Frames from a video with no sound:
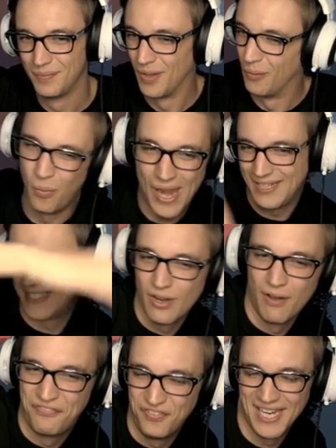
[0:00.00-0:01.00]
Wait until
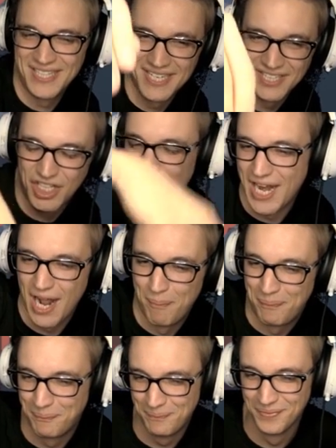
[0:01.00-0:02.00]
it flings this shit up,
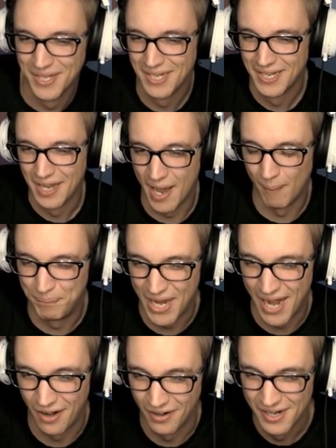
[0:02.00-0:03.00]
up
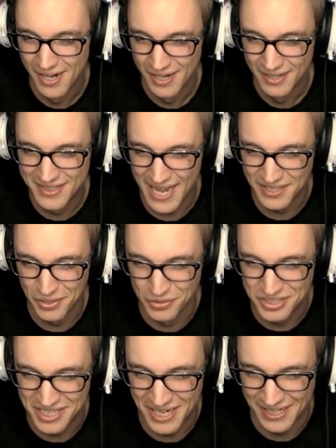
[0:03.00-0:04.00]
there. Then you'll
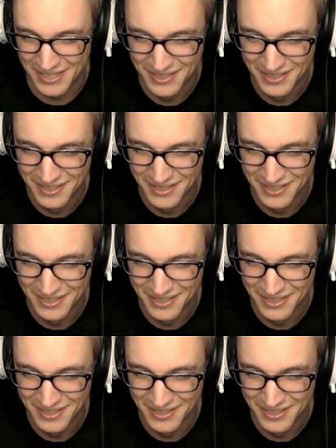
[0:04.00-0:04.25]
see.